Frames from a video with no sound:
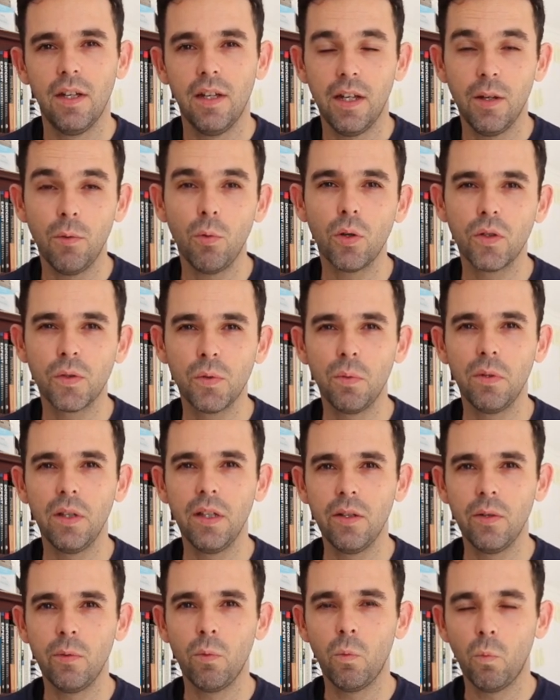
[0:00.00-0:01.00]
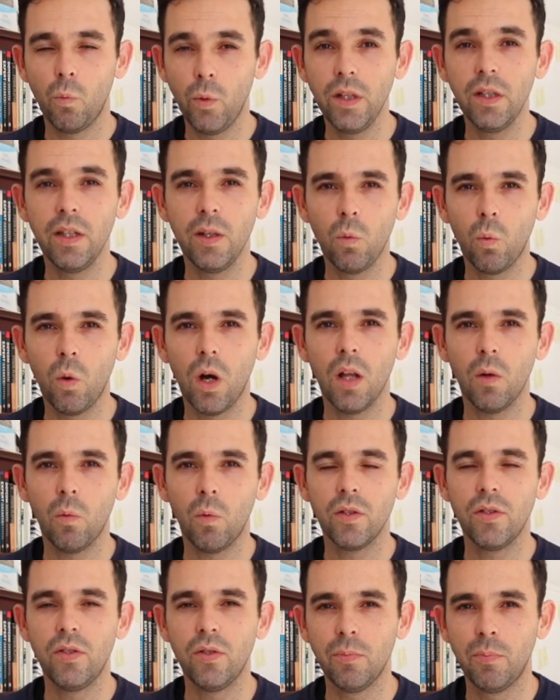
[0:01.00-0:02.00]
It works really well
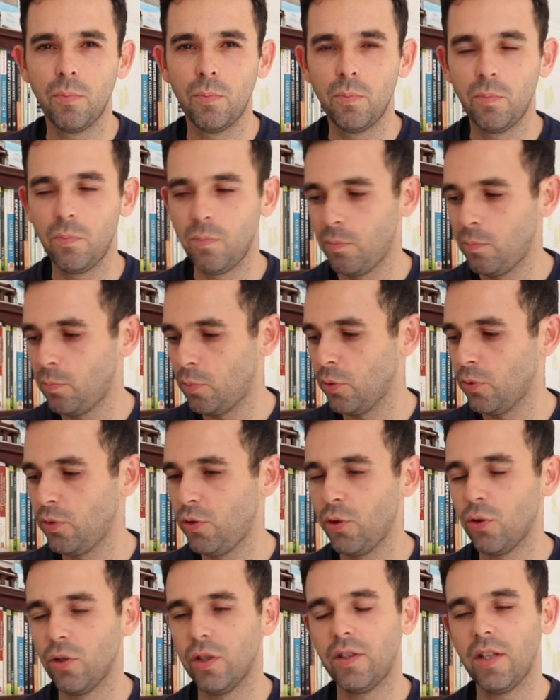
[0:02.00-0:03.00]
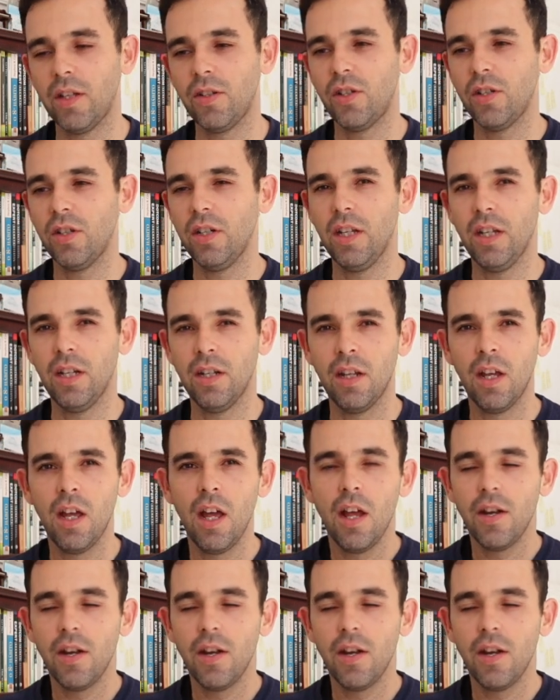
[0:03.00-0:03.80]
once you put your attention in.